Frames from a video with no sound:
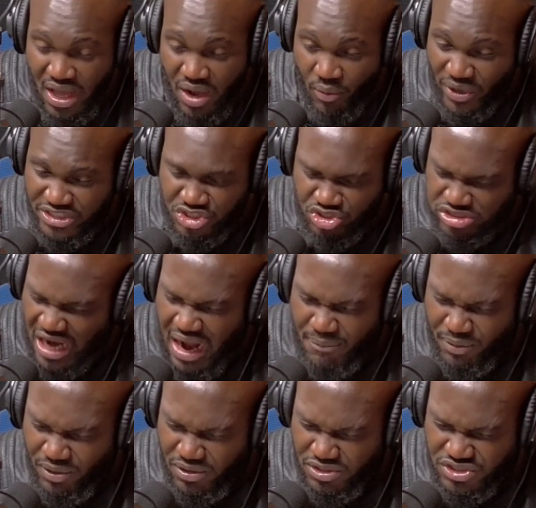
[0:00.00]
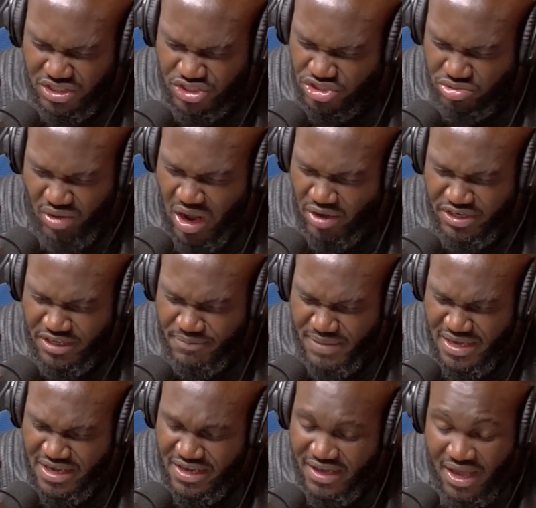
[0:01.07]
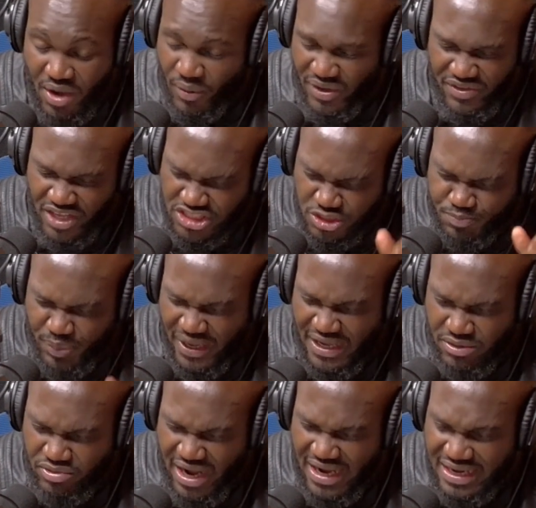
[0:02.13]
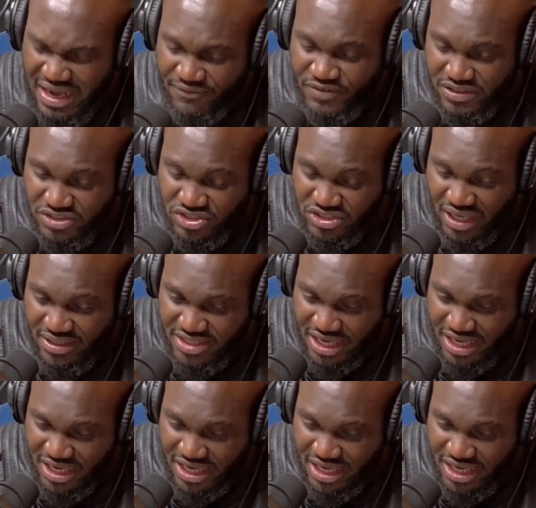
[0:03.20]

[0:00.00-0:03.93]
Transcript: when troubles problems are surrounding me, when there's pain right, left, and center,